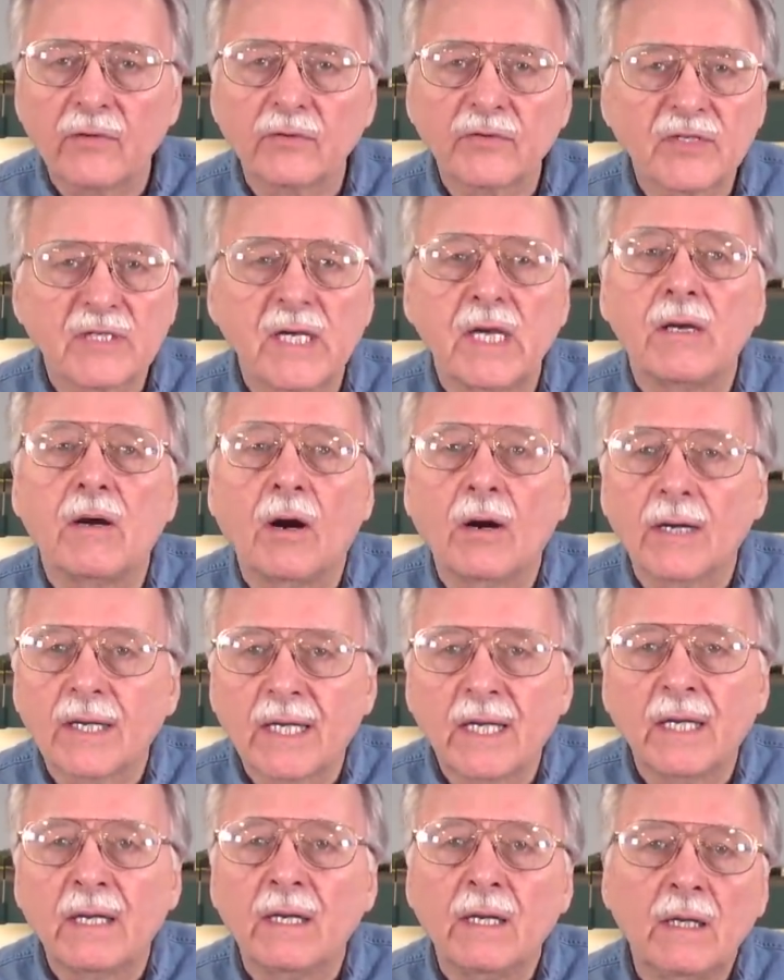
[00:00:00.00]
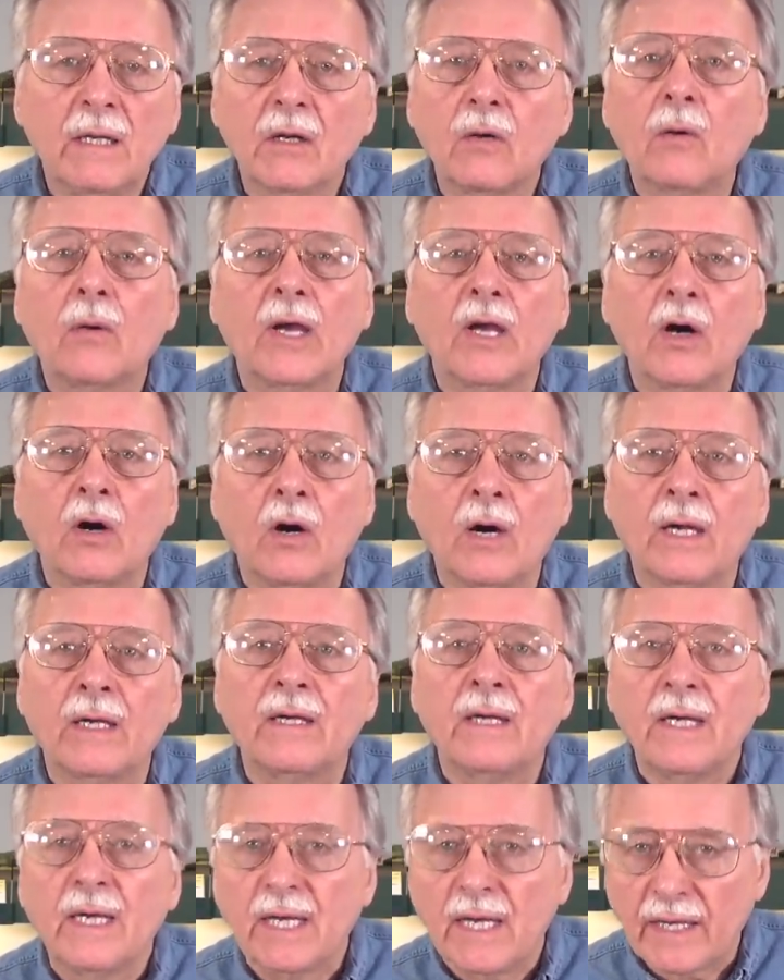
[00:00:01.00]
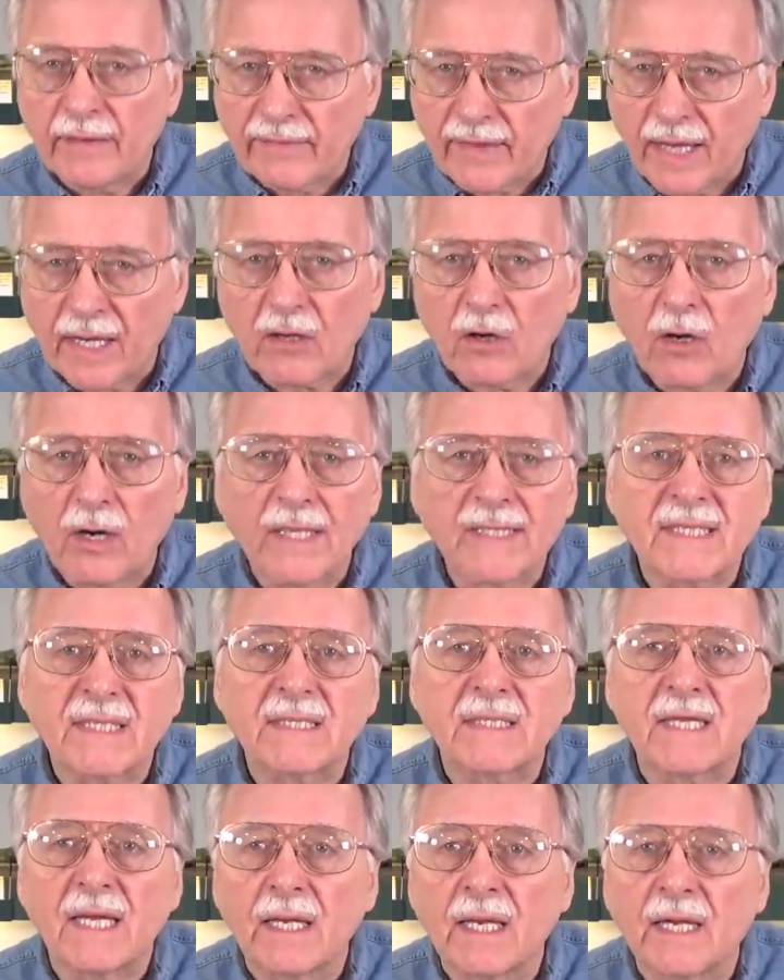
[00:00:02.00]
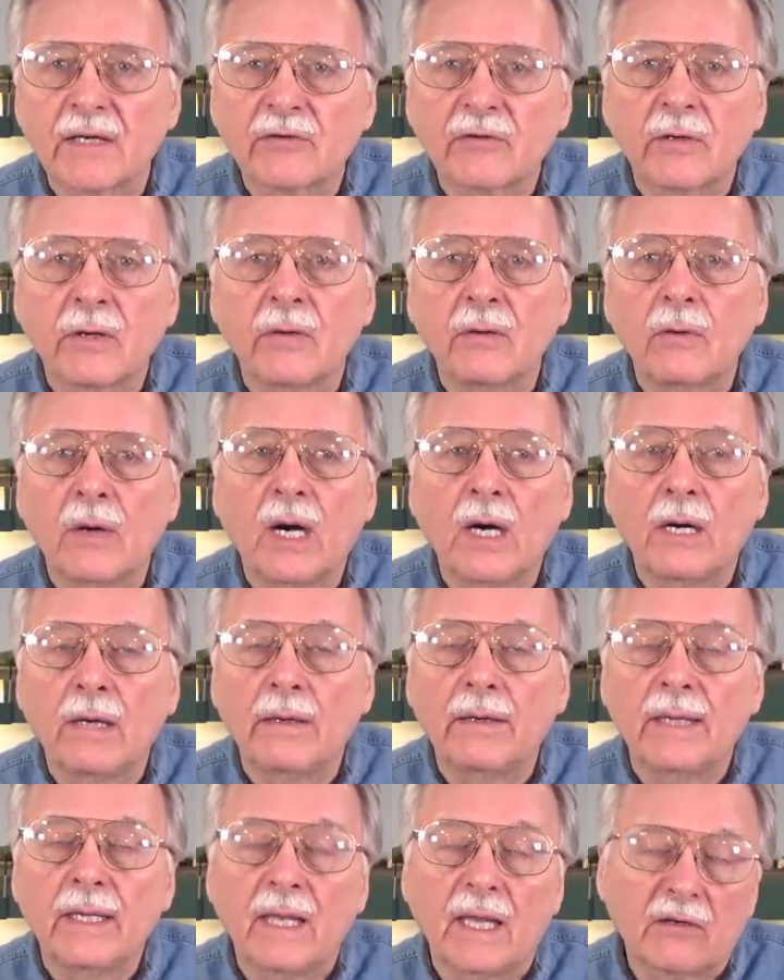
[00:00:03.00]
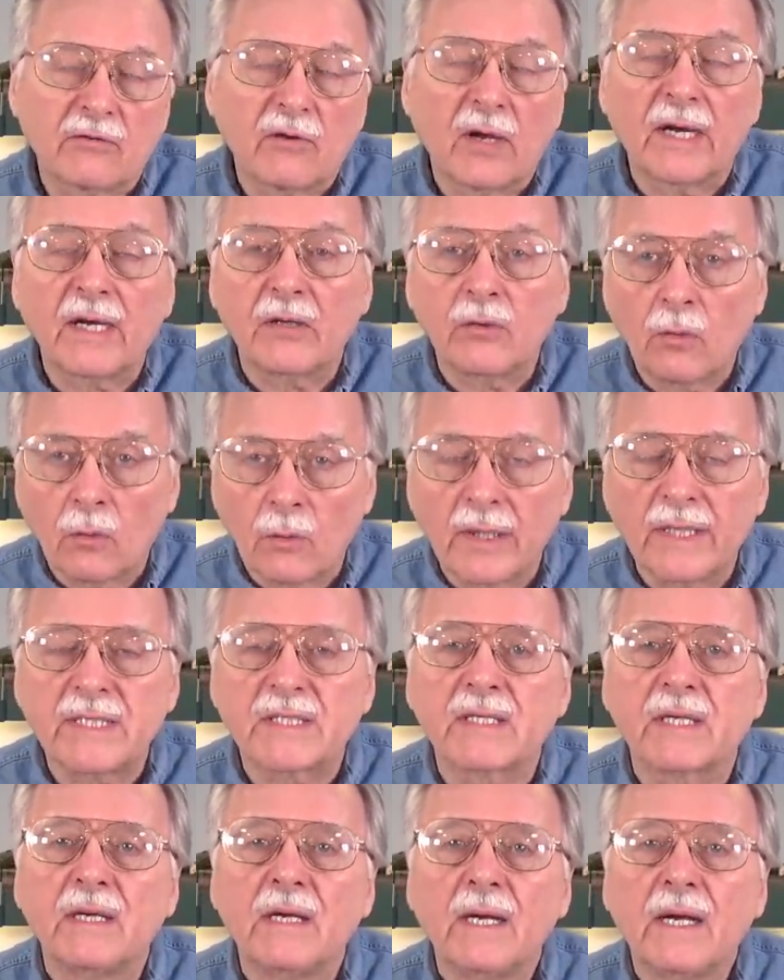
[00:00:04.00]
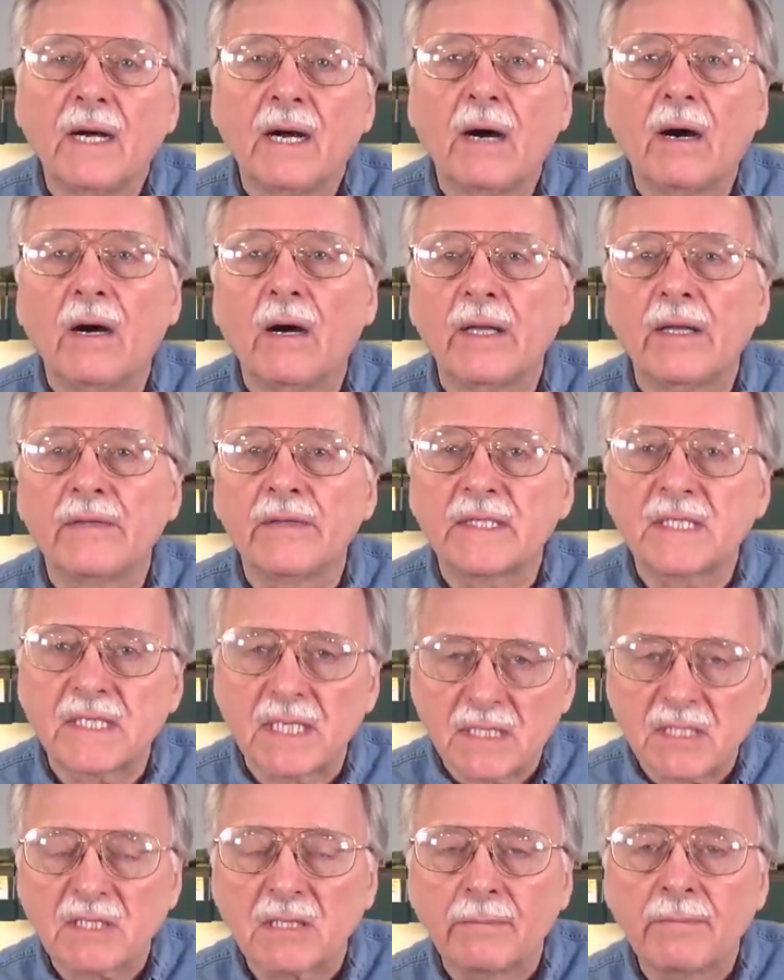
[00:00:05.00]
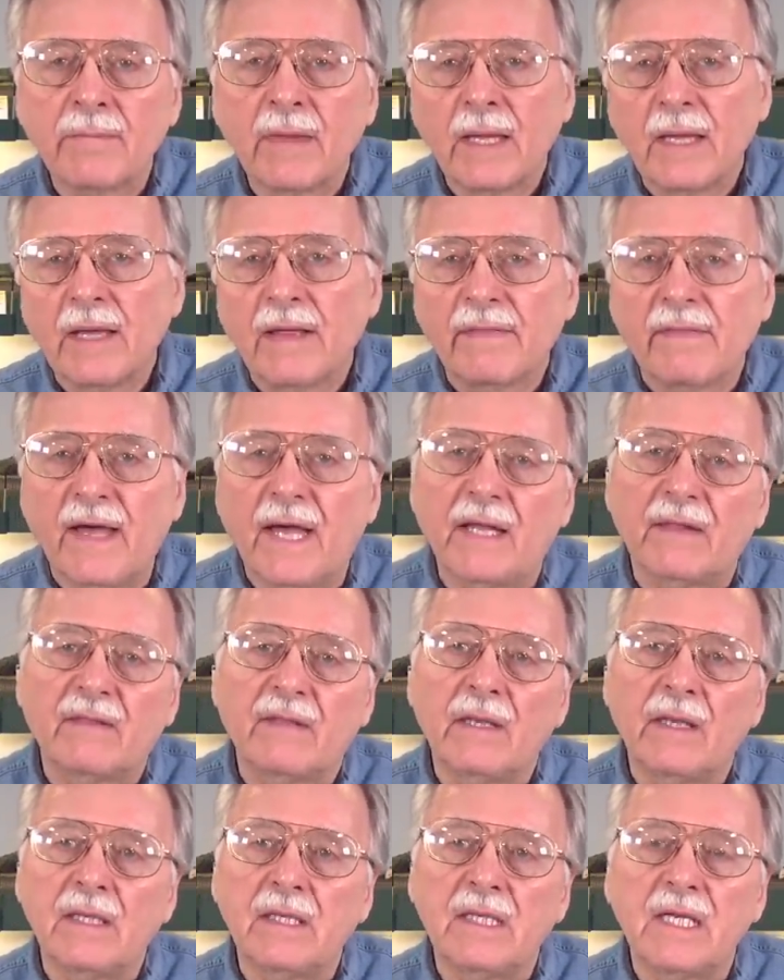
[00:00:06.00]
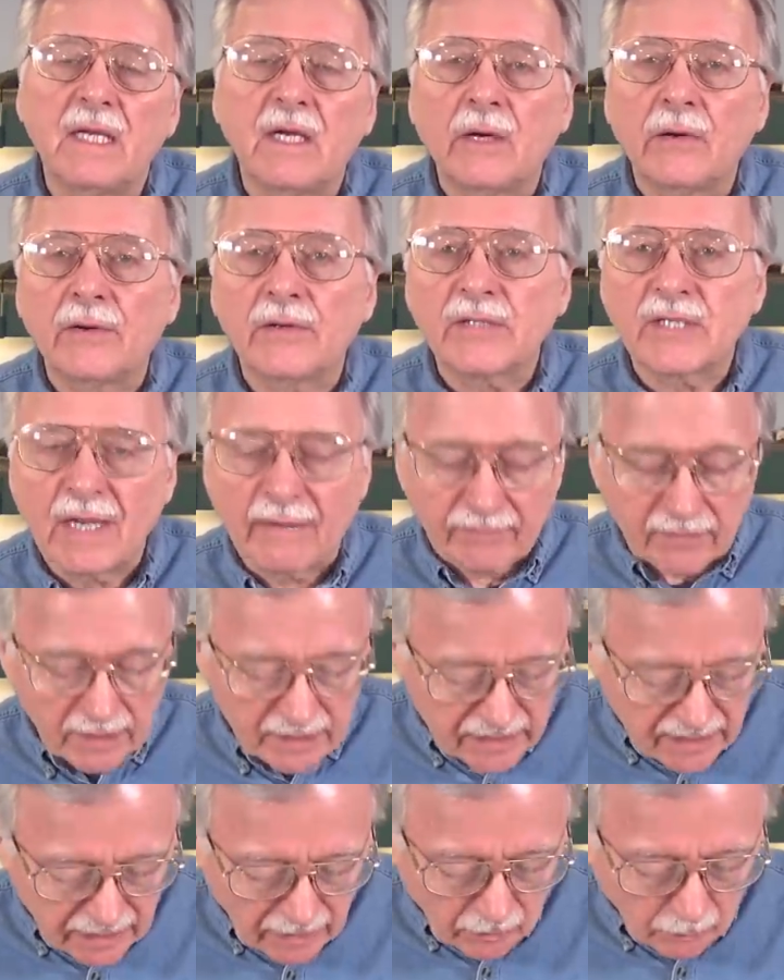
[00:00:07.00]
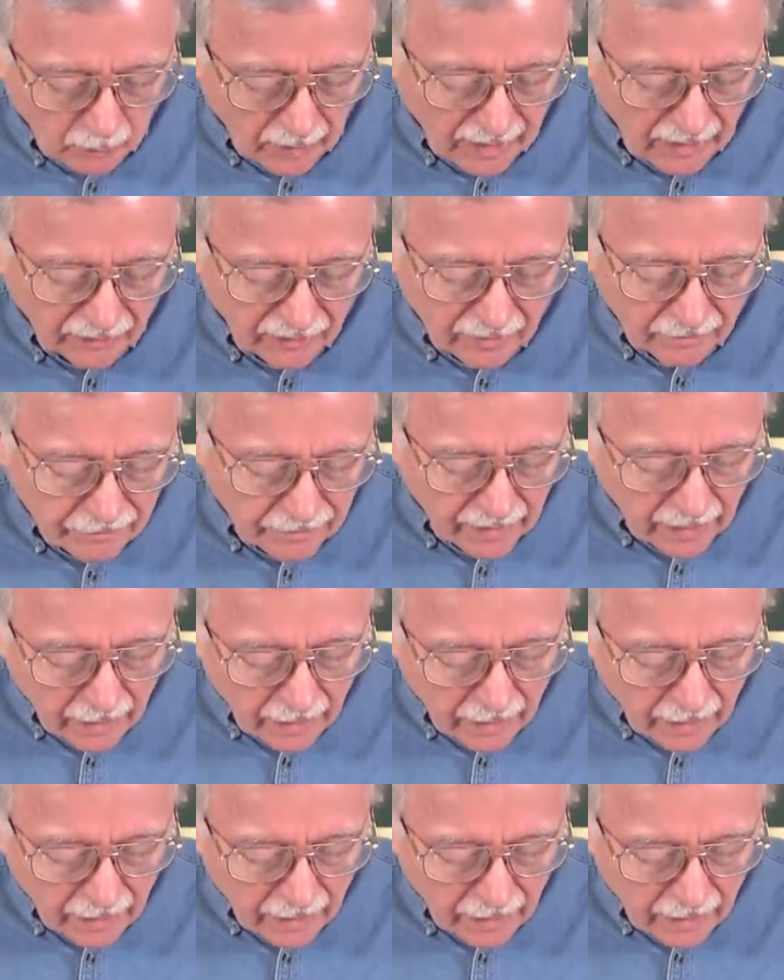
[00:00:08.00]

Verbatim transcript: You'll see arcing going on, and that causes electro, uh, electronic noise uh, in the system that the decoders have to deal with.